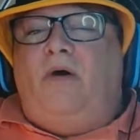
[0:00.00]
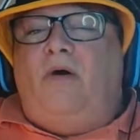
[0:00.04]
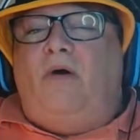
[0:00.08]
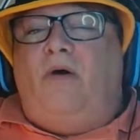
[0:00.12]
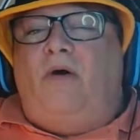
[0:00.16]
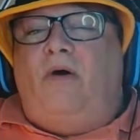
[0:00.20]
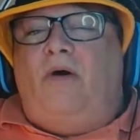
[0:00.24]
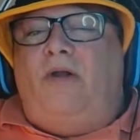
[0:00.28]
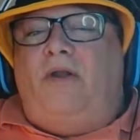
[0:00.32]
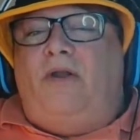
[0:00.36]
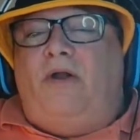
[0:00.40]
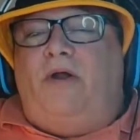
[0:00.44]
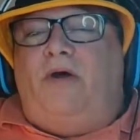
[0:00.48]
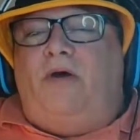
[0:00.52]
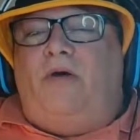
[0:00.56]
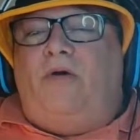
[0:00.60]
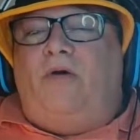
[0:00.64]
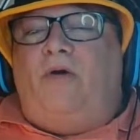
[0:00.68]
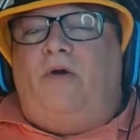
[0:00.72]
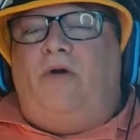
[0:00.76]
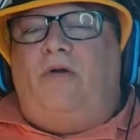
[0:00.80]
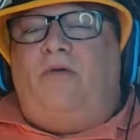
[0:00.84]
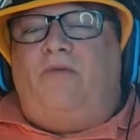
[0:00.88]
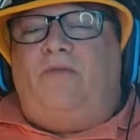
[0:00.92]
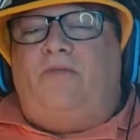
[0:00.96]

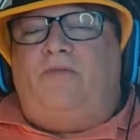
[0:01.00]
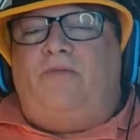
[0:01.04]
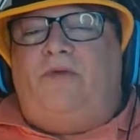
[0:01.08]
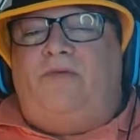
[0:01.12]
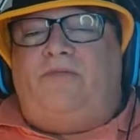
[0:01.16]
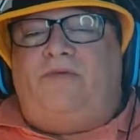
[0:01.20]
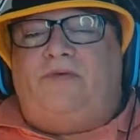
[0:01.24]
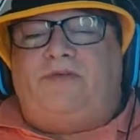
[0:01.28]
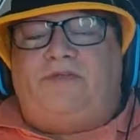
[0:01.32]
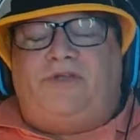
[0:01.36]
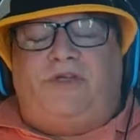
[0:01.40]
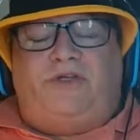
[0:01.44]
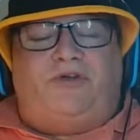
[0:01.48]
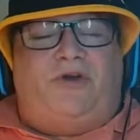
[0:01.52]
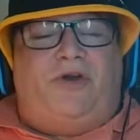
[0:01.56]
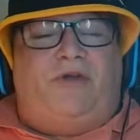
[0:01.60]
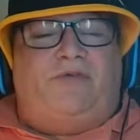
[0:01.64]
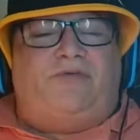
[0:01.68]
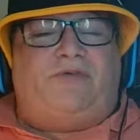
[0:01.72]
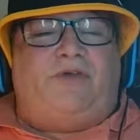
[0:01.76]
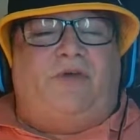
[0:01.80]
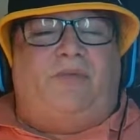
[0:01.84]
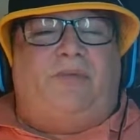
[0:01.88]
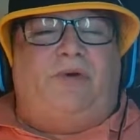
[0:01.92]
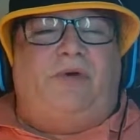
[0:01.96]
Or if he's injured, if
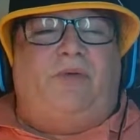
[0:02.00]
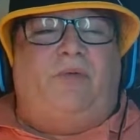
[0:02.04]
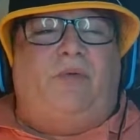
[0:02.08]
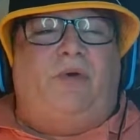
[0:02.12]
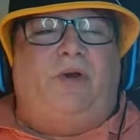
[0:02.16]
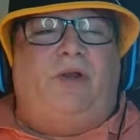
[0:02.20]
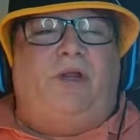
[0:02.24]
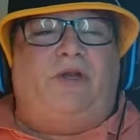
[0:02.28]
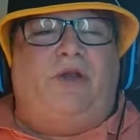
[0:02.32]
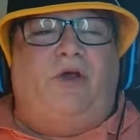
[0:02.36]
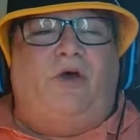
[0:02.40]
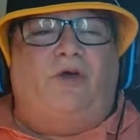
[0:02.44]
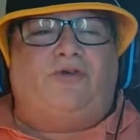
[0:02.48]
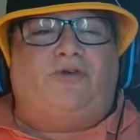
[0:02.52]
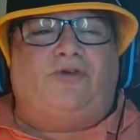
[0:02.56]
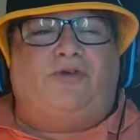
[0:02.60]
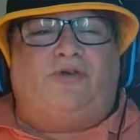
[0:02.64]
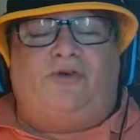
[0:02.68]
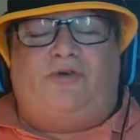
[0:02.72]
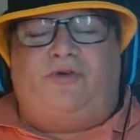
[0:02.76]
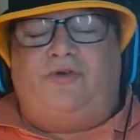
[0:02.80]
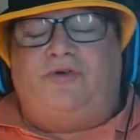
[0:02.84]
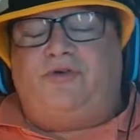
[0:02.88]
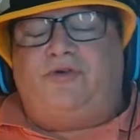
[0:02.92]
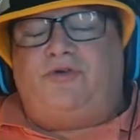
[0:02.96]
somebody really knows
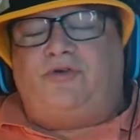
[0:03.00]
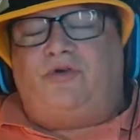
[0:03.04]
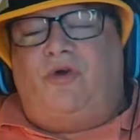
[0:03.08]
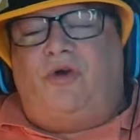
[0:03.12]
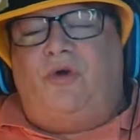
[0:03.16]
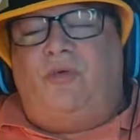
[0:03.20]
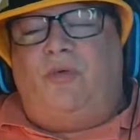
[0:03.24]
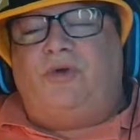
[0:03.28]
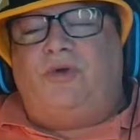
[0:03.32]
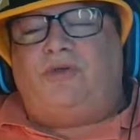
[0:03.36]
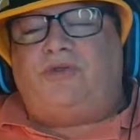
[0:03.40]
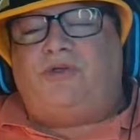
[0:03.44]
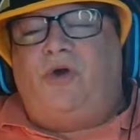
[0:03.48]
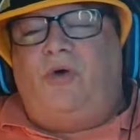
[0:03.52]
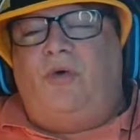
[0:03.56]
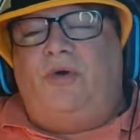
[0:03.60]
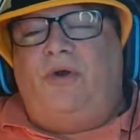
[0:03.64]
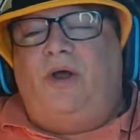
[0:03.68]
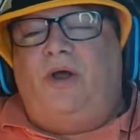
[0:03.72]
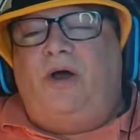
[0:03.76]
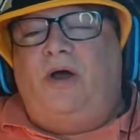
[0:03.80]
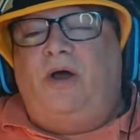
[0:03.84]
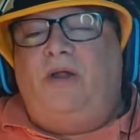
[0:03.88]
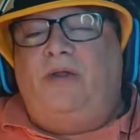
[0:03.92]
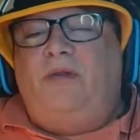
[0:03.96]
the true story, what's
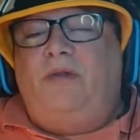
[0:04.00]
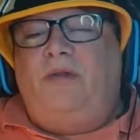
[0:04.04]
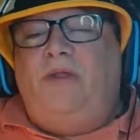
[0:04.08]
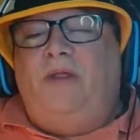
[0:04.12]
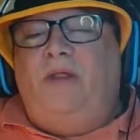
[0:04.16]
going on.